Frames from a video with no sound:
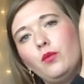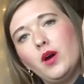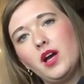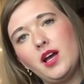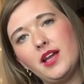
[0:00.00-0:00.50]

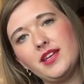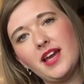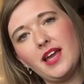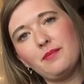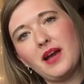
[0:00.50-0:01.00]
were
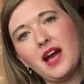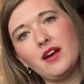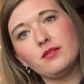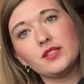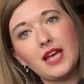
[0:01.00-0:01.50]

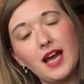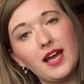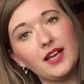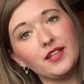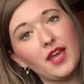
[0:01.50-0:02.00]
£9
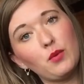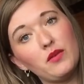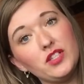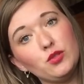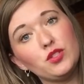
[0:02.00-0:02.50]
and they
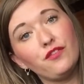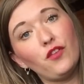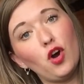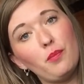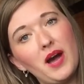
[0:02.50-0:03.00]
were reduced to
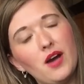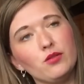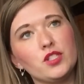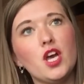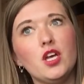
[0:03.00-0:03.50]

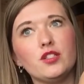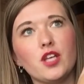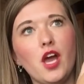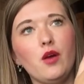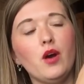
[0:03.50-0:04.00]
£4.
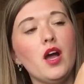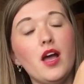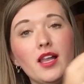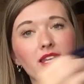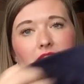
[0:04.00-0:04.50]
So
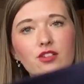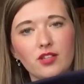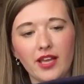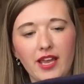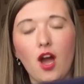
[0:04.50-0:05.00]

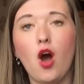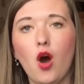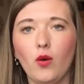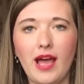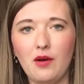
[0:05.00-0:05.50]
literally a
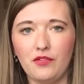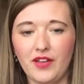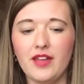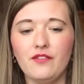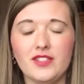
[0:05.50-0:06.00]
whole
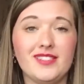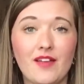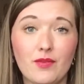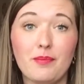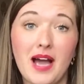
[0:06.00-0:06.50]
outfit for
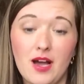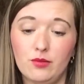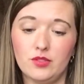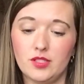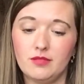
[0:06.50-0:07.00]

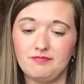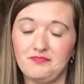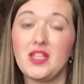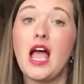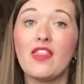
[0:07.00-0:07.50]
£7.
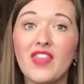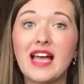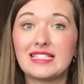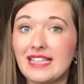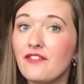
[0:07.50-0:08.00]

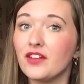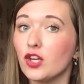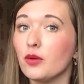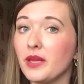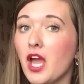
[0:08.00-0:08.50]
That's
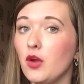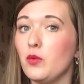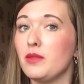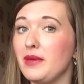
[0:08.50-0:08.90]
definitely coming home with